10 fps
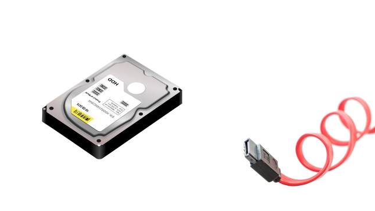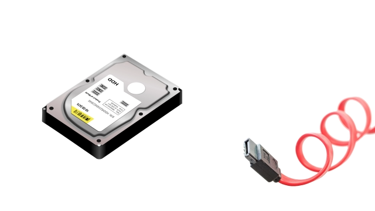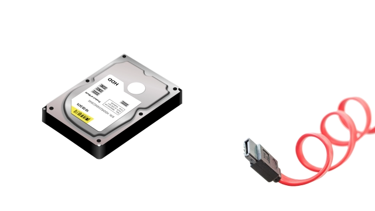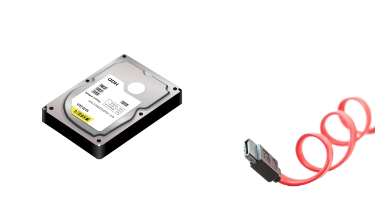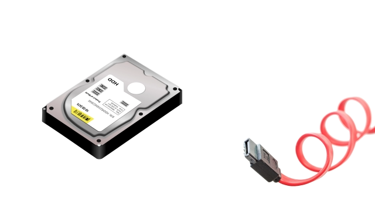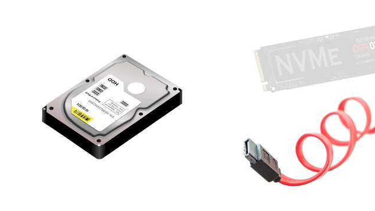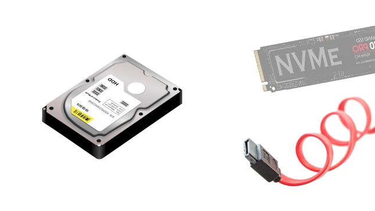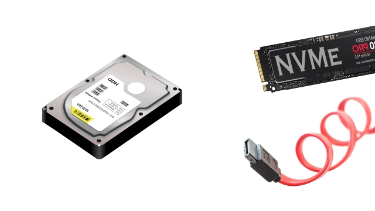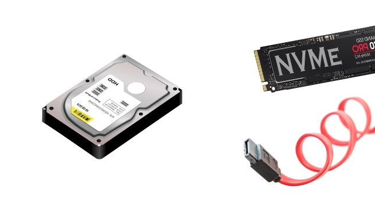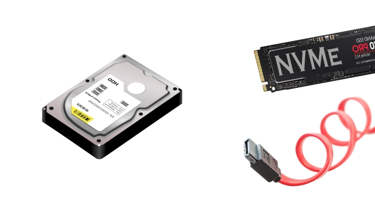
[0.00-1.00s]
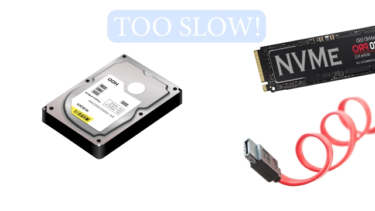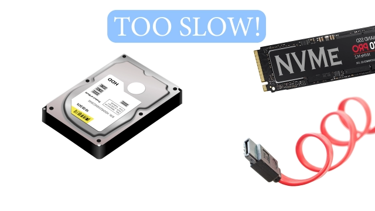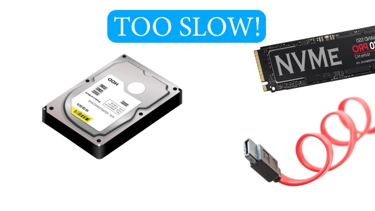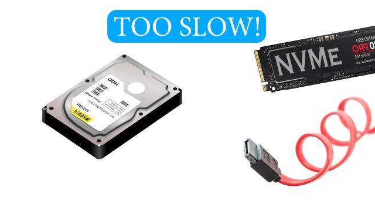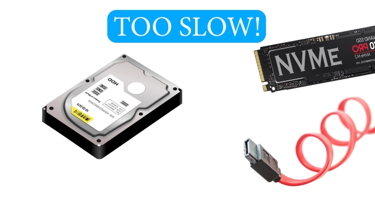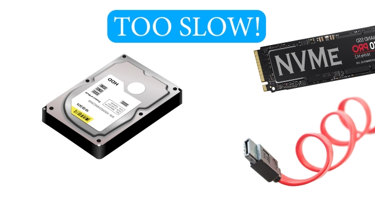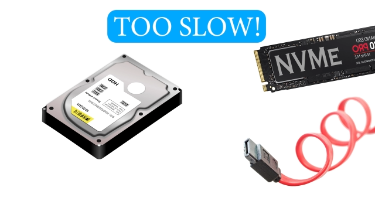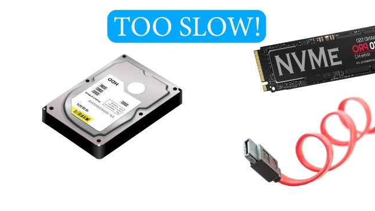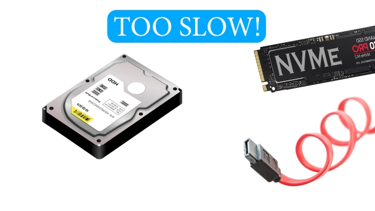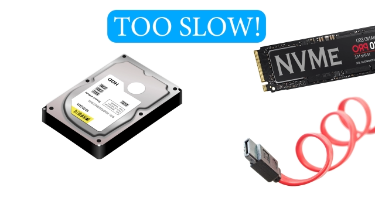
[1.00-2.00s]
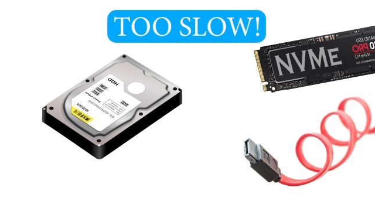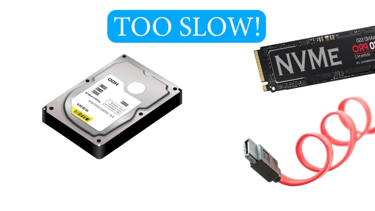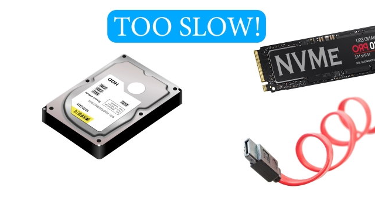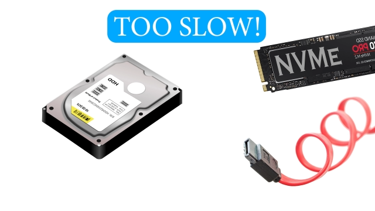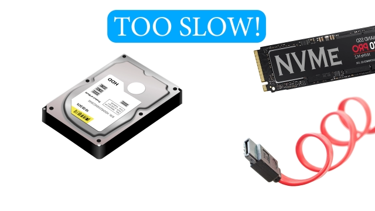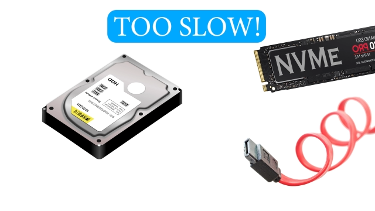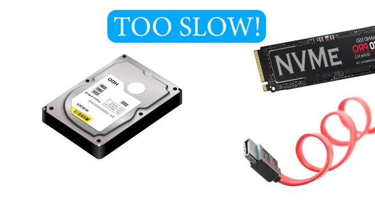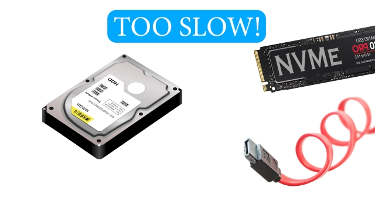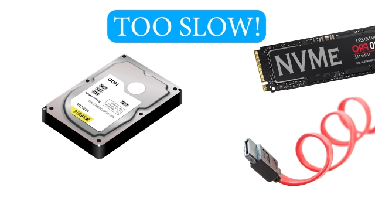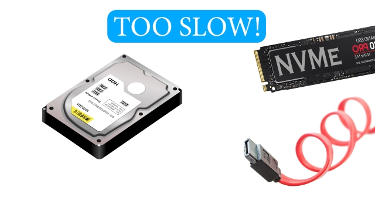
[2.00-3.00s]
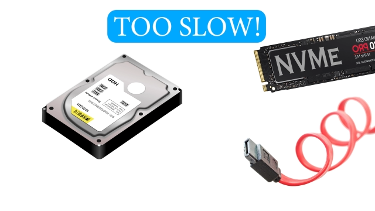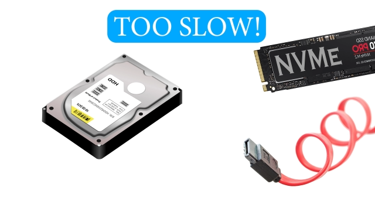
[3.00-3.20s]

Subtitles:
[unreadable: no face in view]